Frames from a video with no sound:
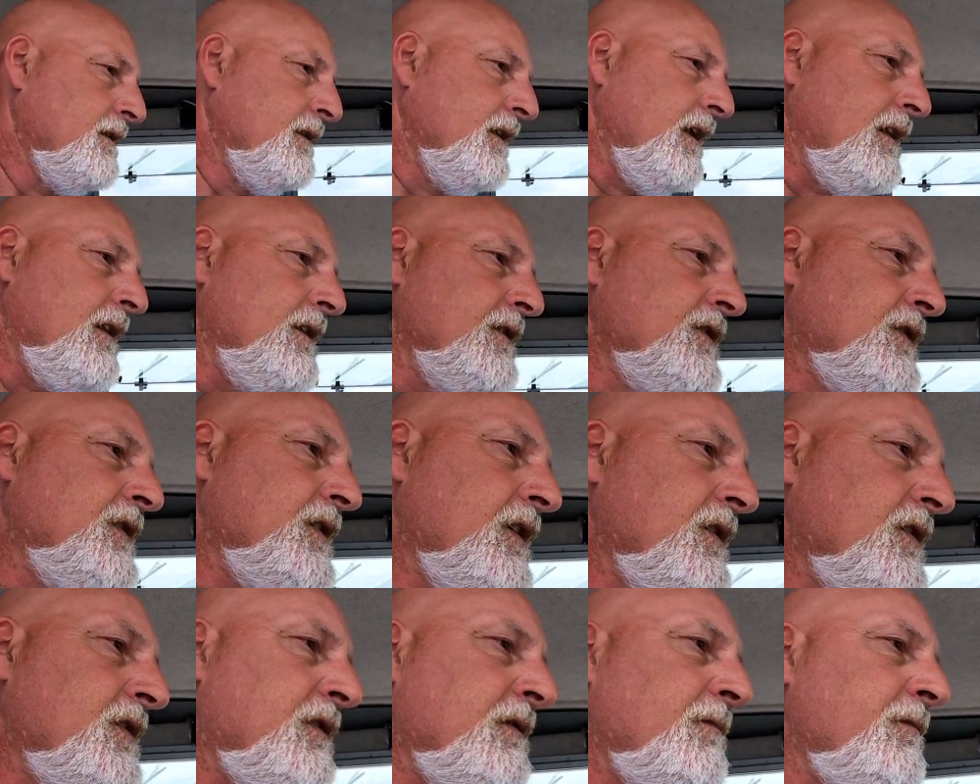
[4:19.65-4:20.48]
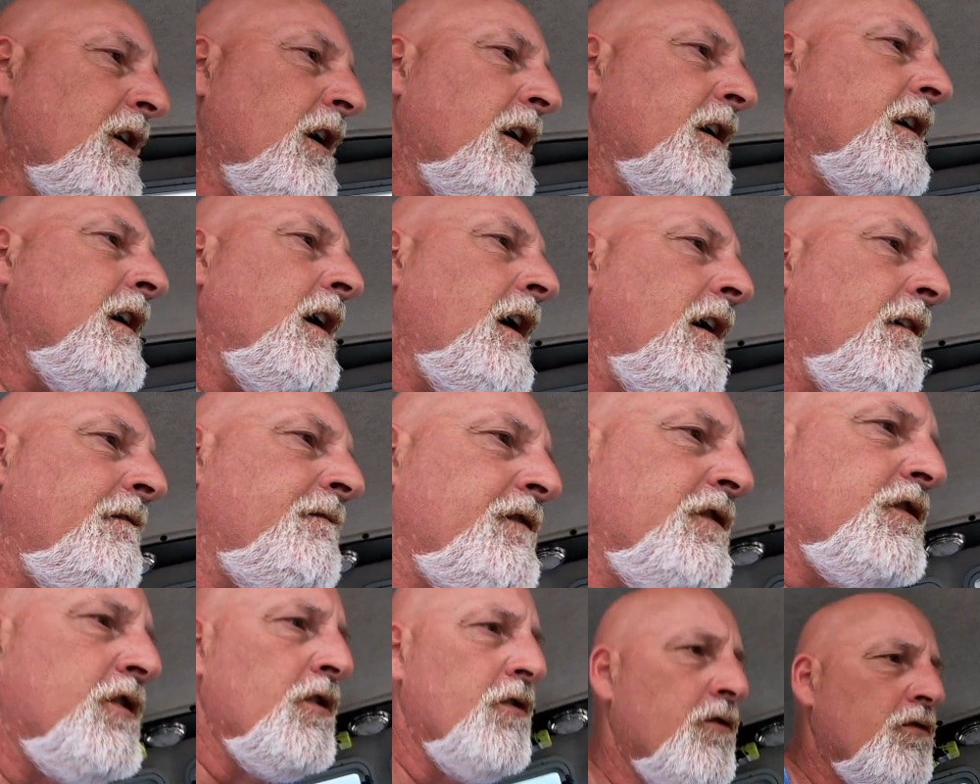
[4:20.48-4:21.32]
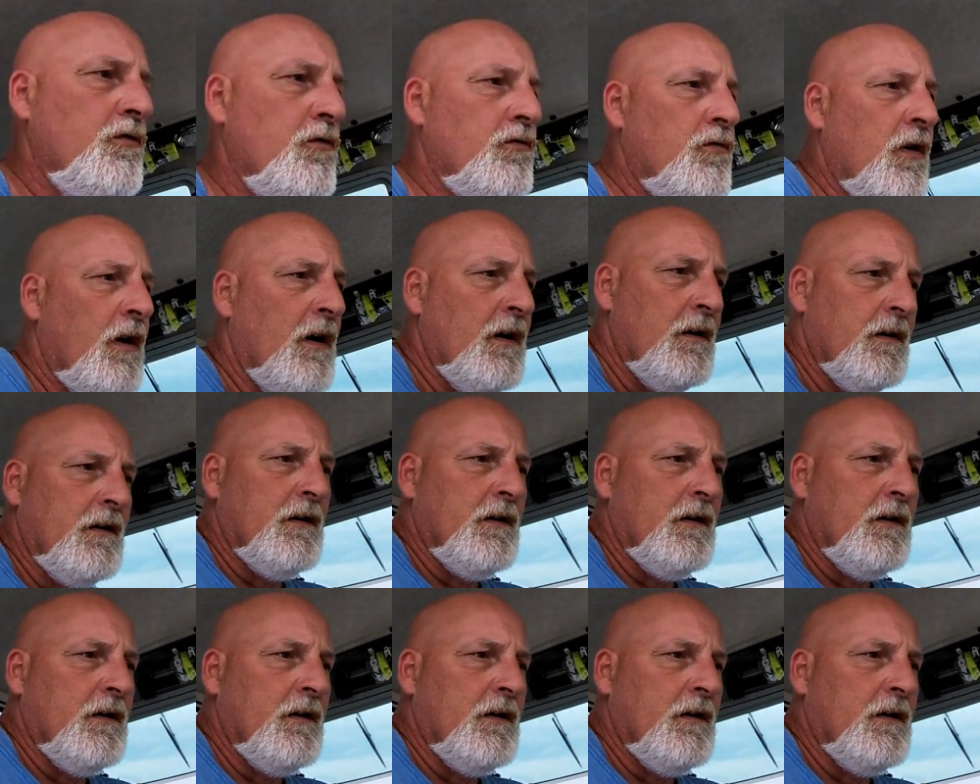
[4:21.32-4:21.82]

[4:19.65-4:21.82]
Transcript: Now this system, I have two